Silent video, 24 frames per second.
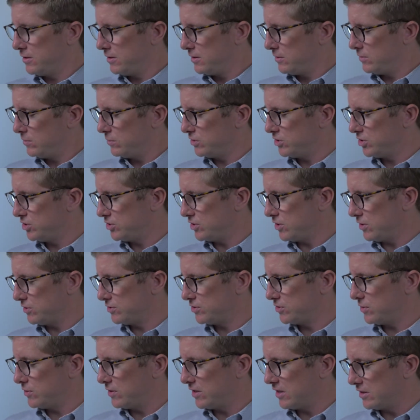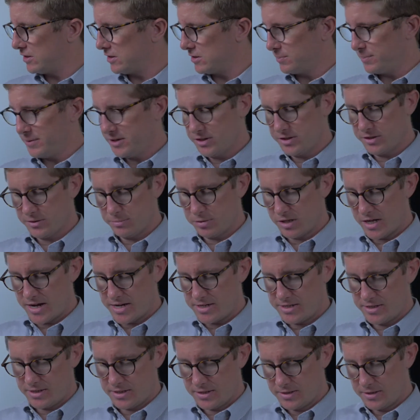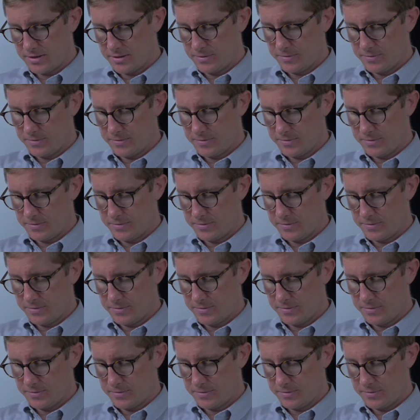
which is also a clear piece of plastic,